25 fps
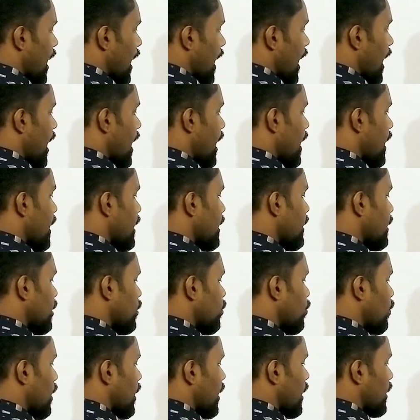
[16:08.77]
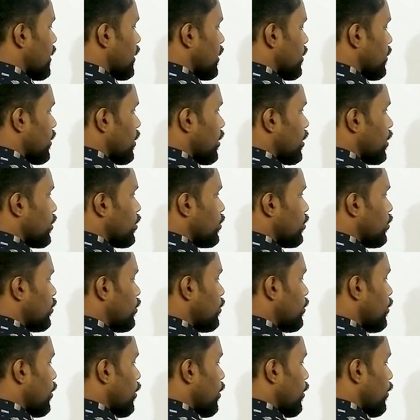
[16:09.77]
I1 equal
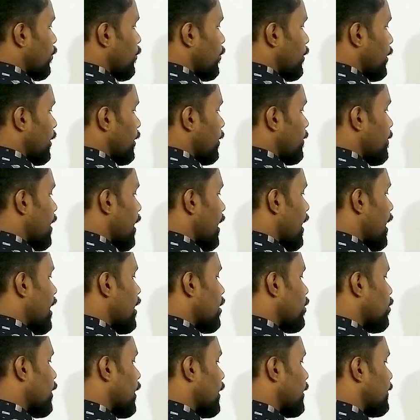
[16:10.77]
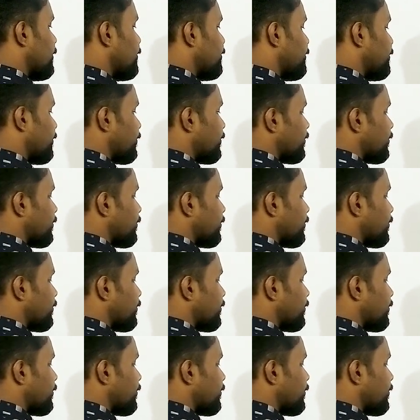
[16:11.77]
to V by R1.